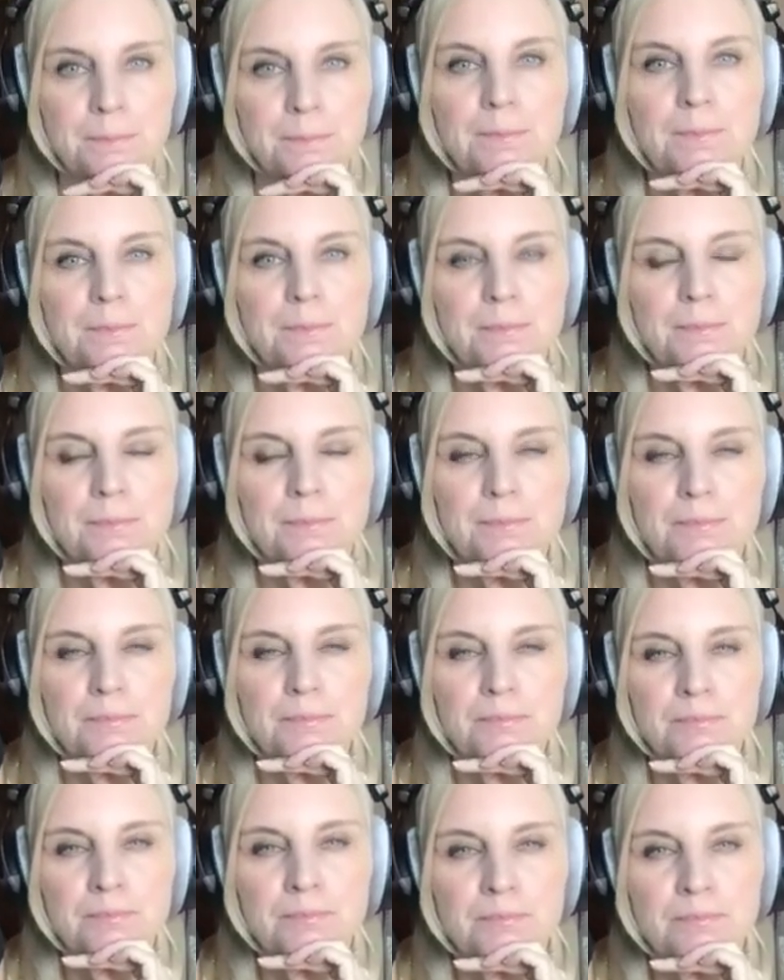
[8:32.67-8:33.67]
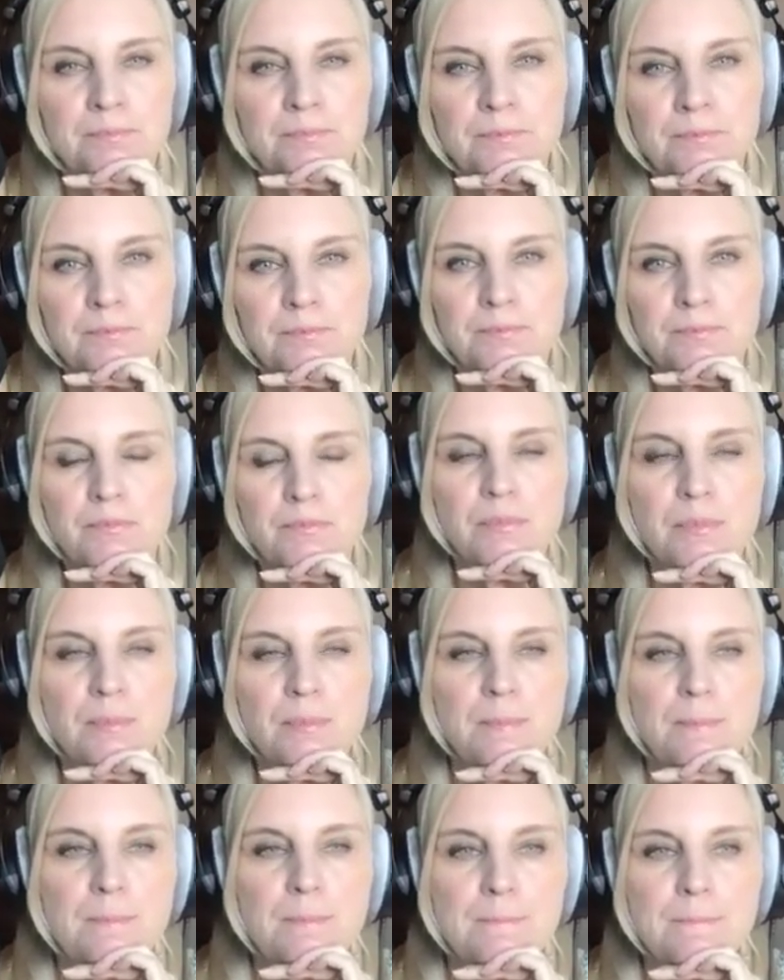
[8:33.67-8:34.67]

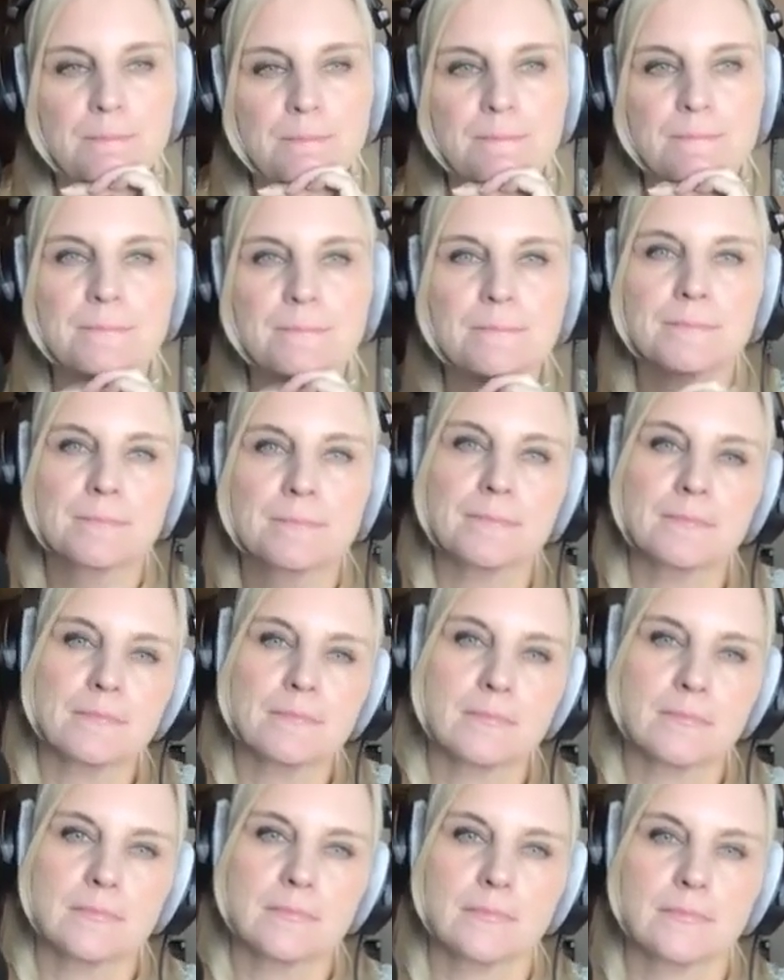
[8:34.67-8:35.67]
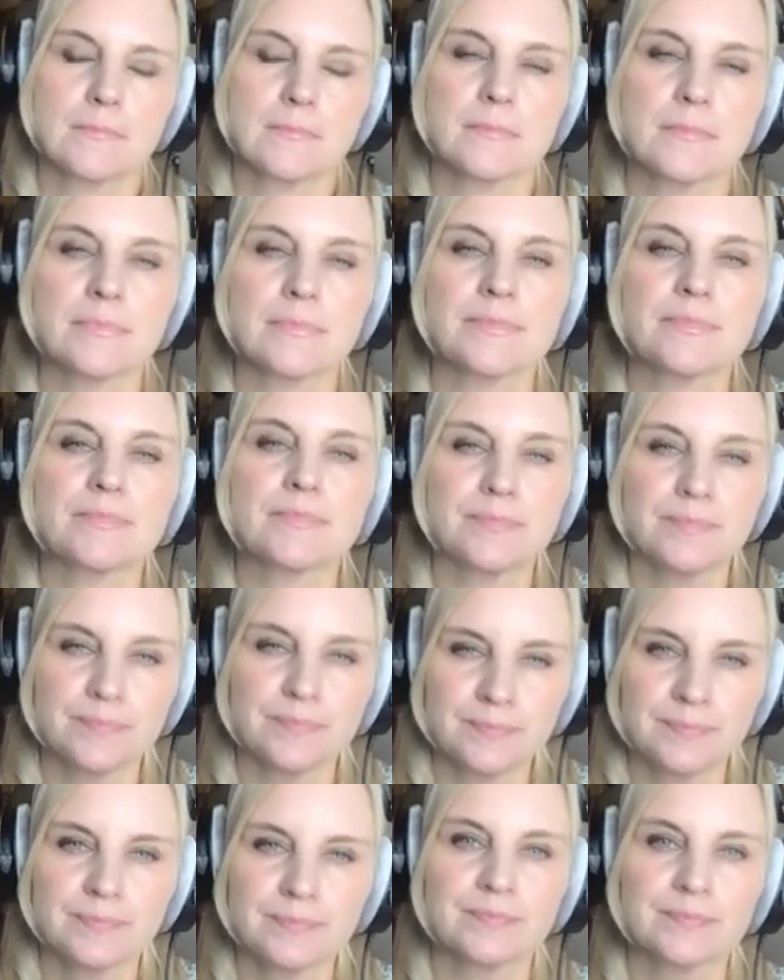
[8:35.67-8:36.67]

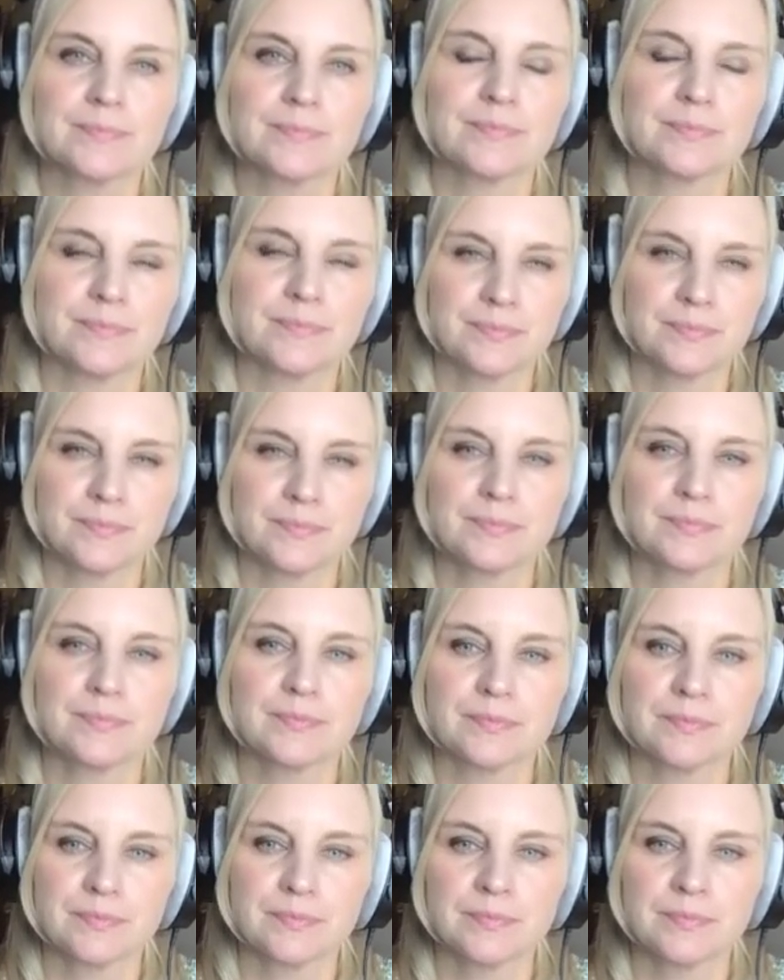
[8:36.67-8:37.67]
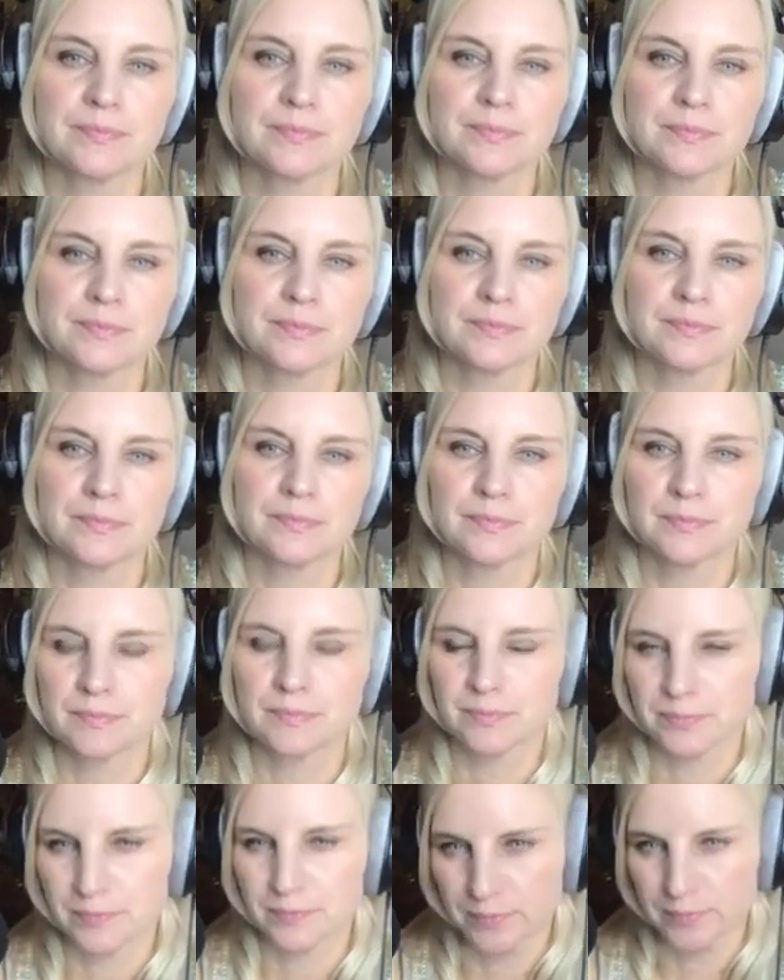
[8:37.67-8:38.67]

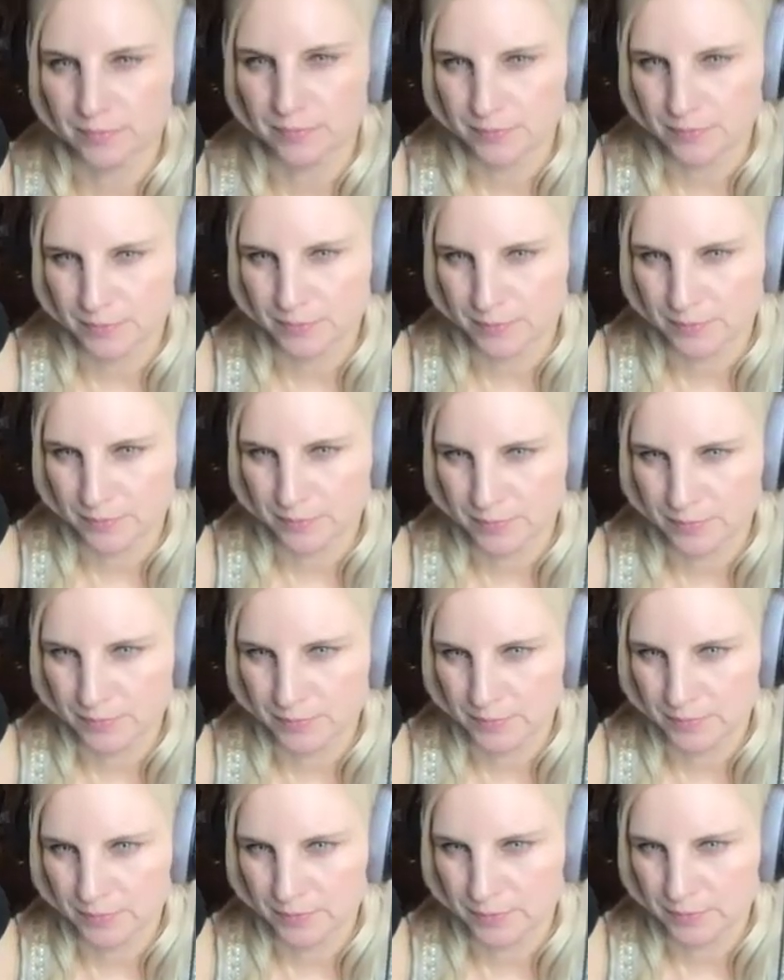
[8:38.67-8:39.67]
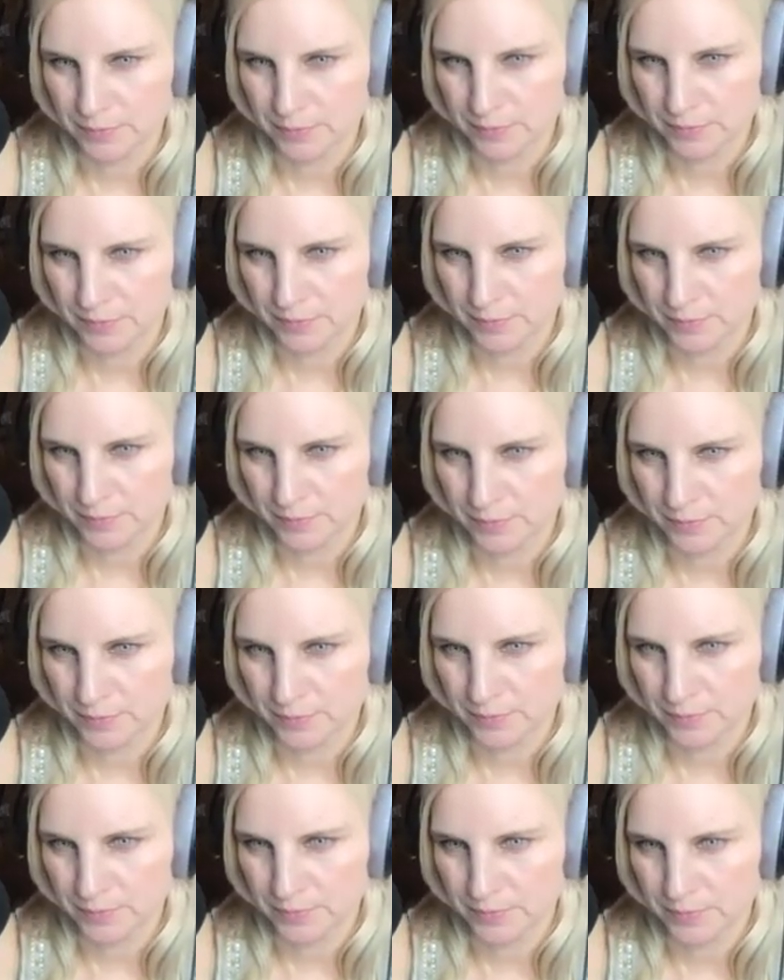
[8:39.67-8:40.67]
(silent)